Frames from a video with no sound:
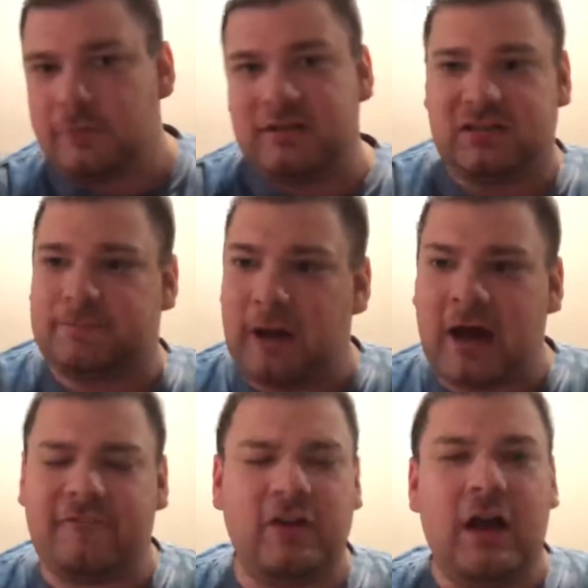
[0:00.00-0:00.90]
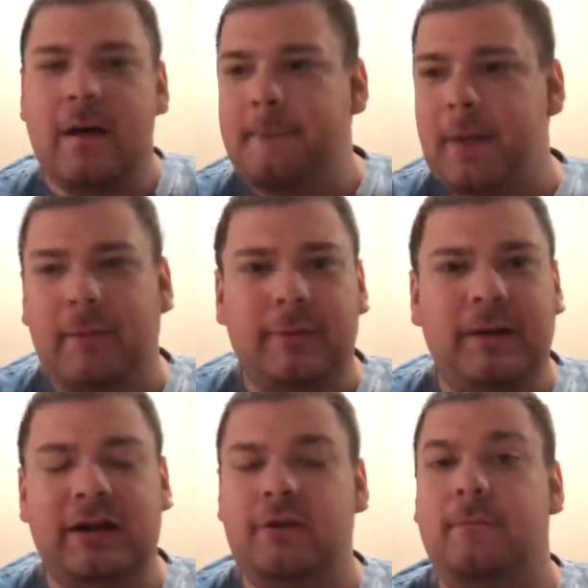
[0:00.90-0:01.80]
Mrs. Puff, Bubble
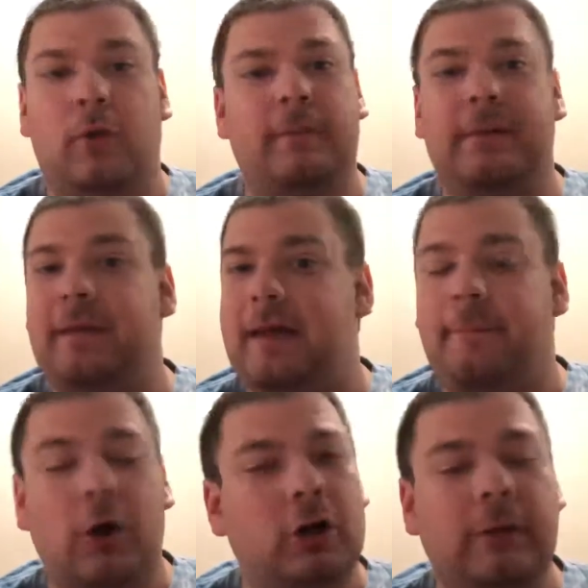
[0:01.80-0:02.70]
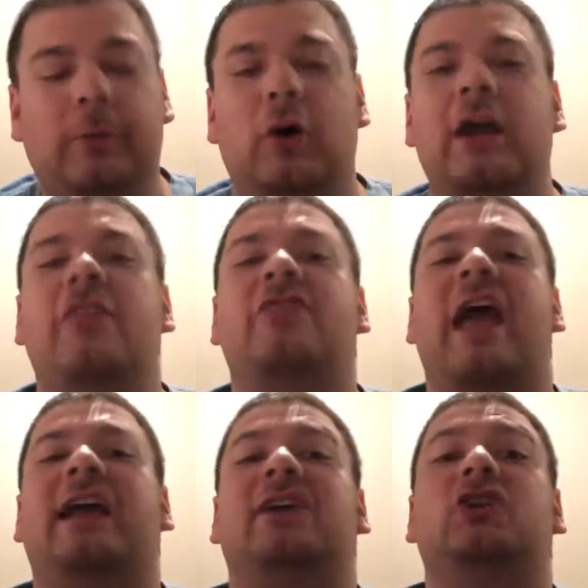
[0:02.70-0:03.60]
Buddy, Mermaid Man, Barnacle Boy.
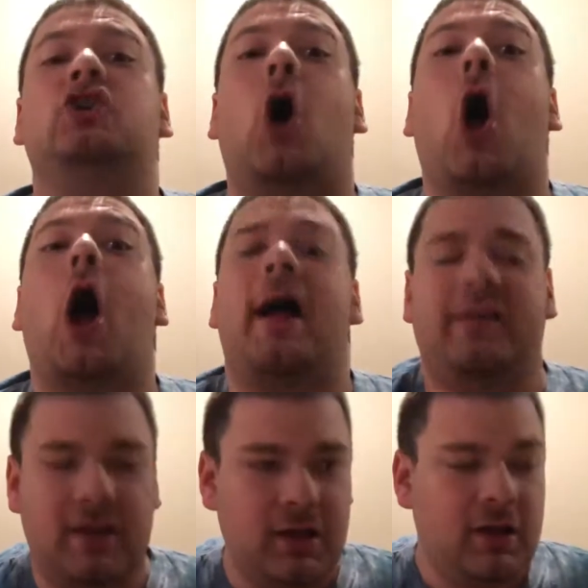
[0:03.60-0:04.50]
Thank God.